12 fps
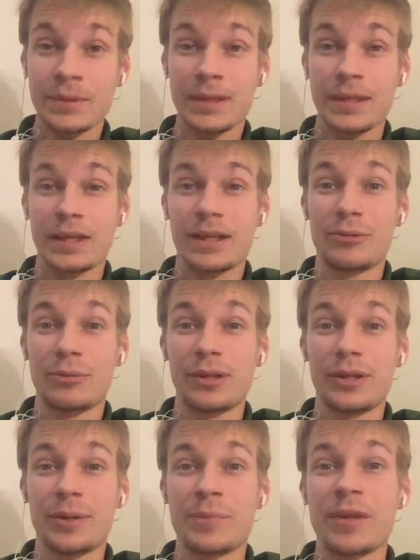
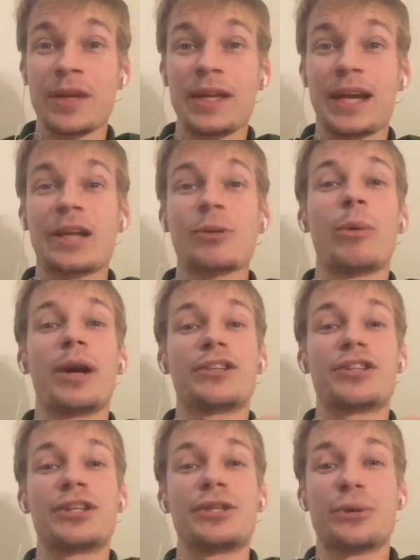really kind of
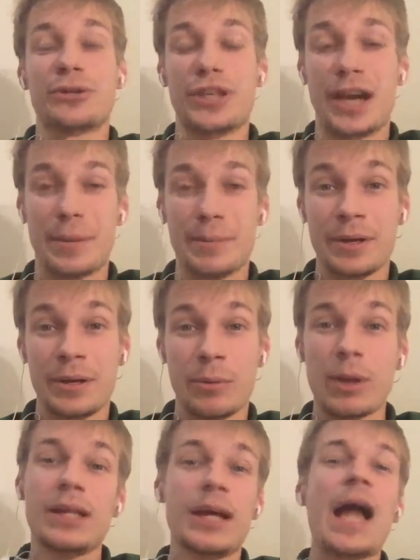wasting your time.
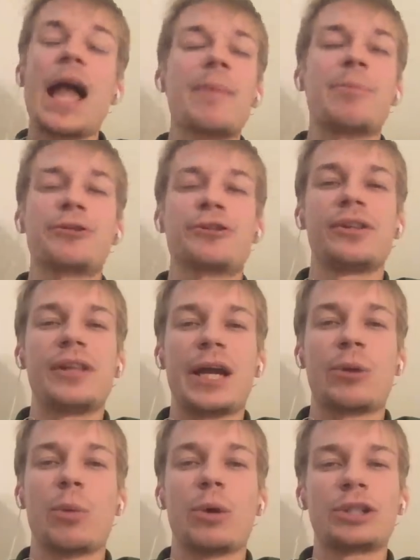Well, I personally
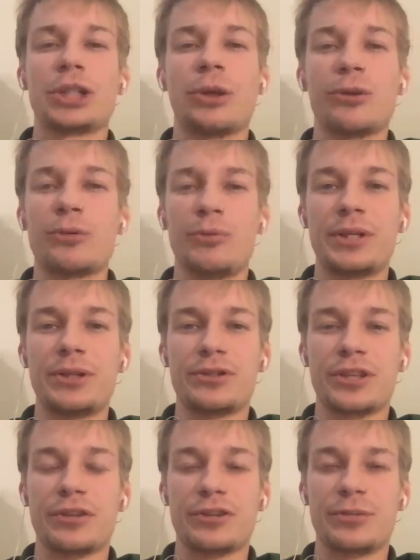like watching all the
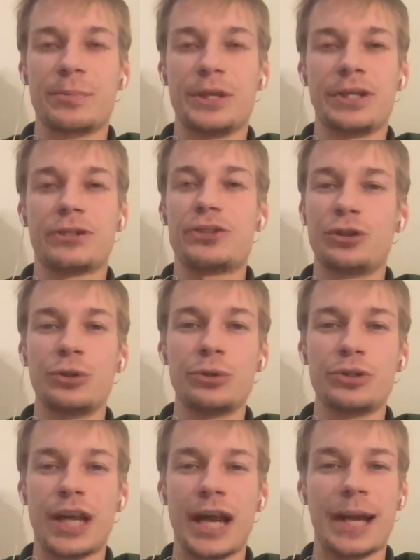videos at the speed 2
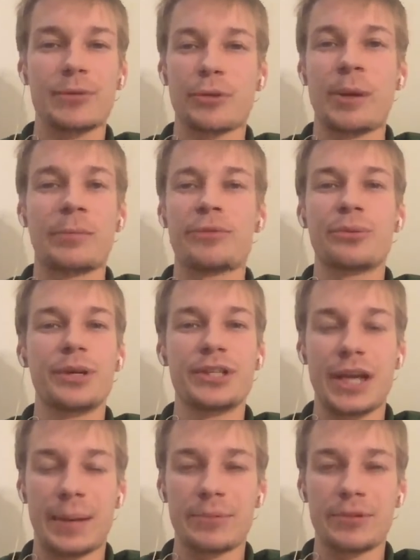times or maybe 3
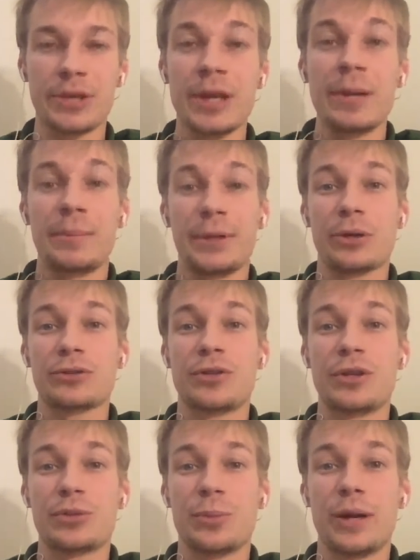times, because
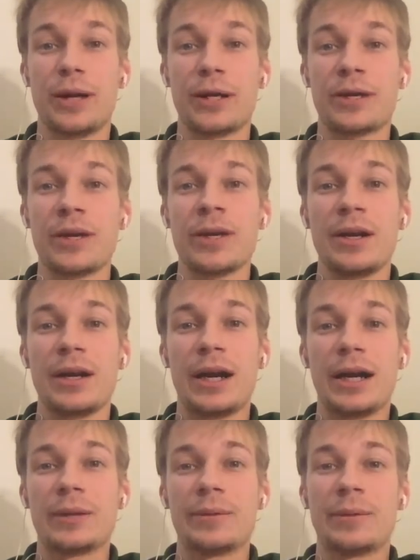this way
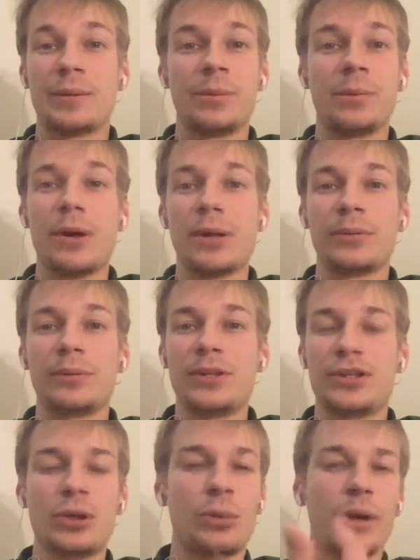I, well,
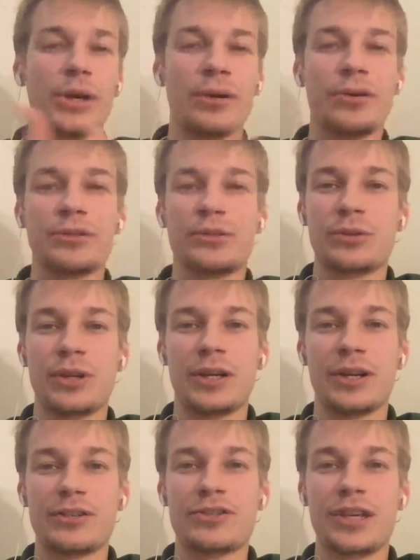listen quicker and
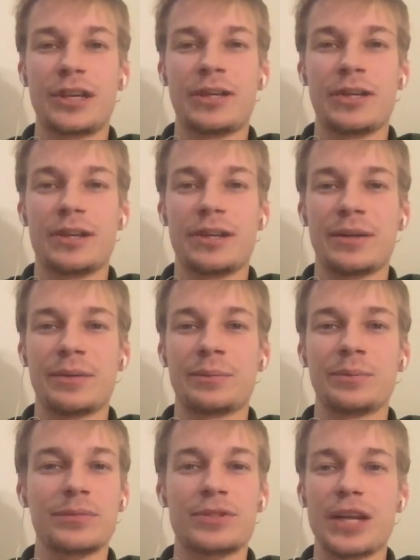
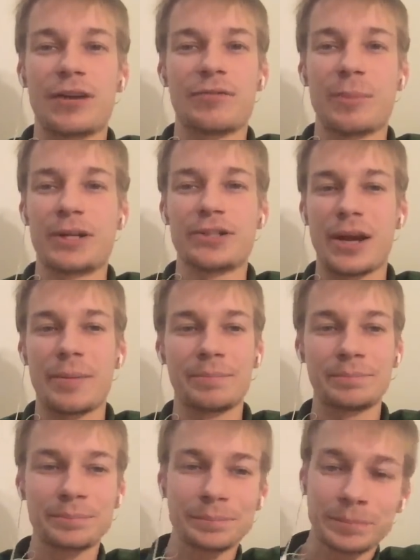save my
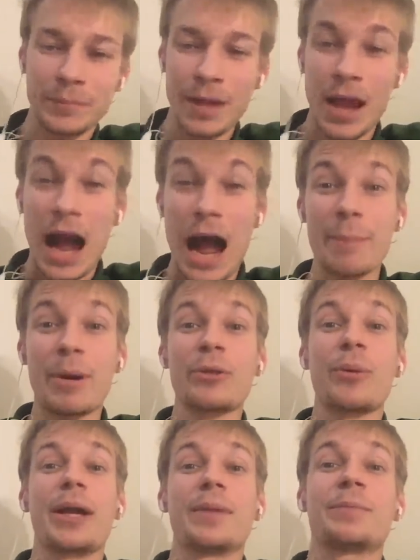time. By the
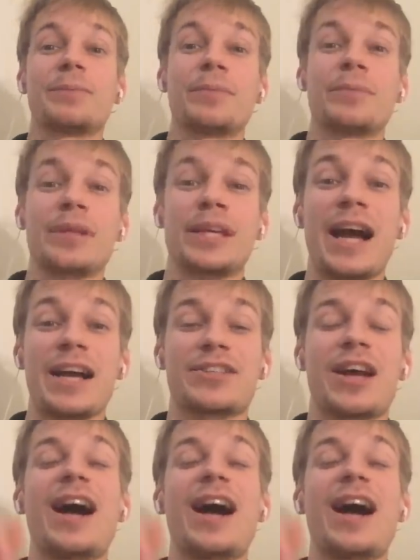way, guys,